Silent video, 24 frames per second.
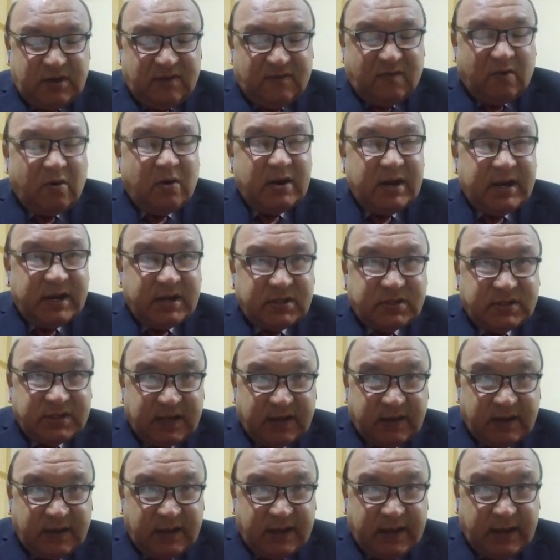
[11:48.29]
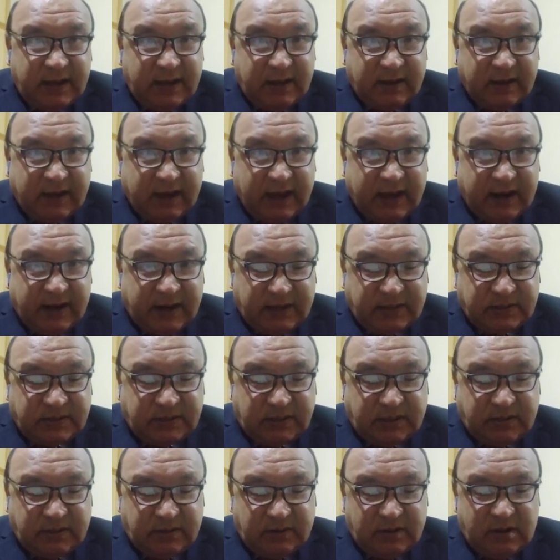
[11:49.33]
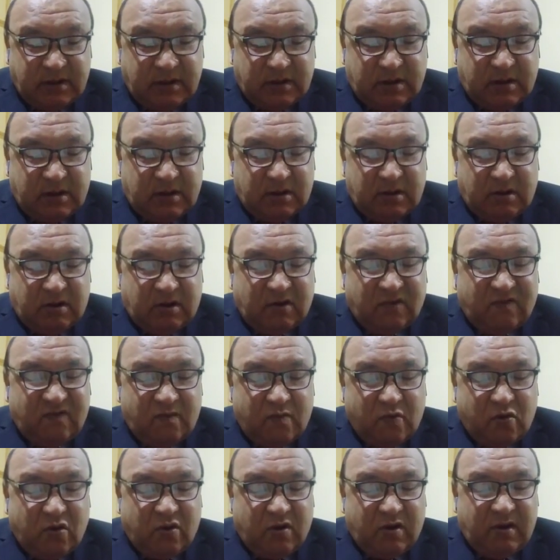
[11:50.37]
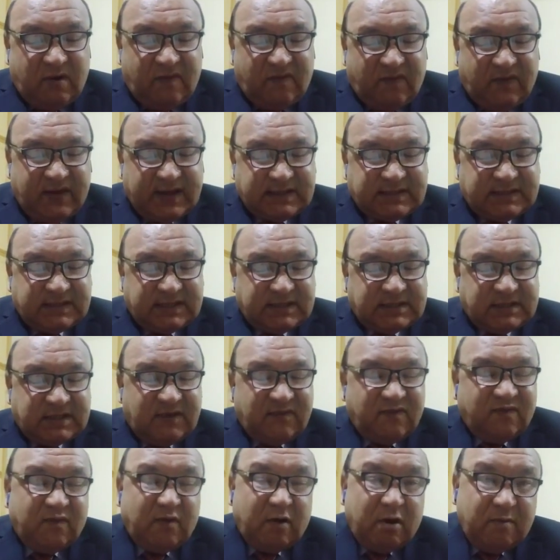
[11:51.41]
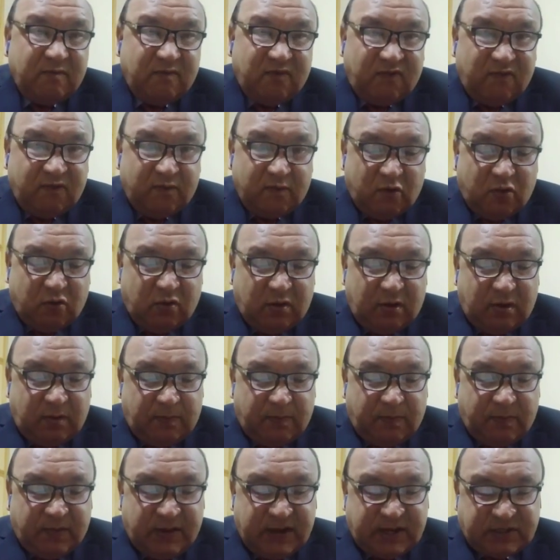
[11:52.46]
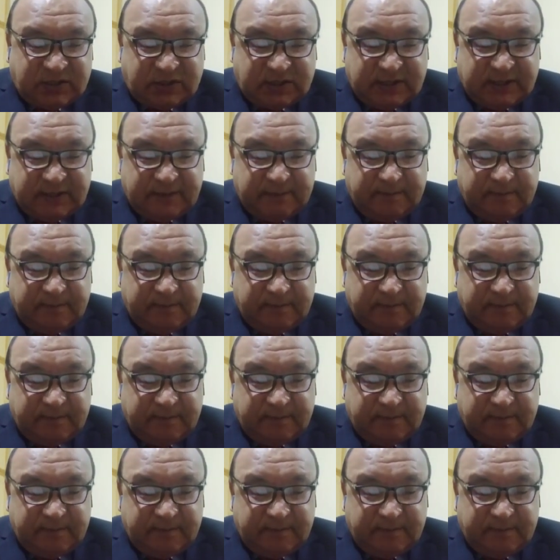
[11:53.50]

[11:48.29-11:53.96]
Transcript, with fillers: voluntarily, character of moral offenses and form of moral pressure.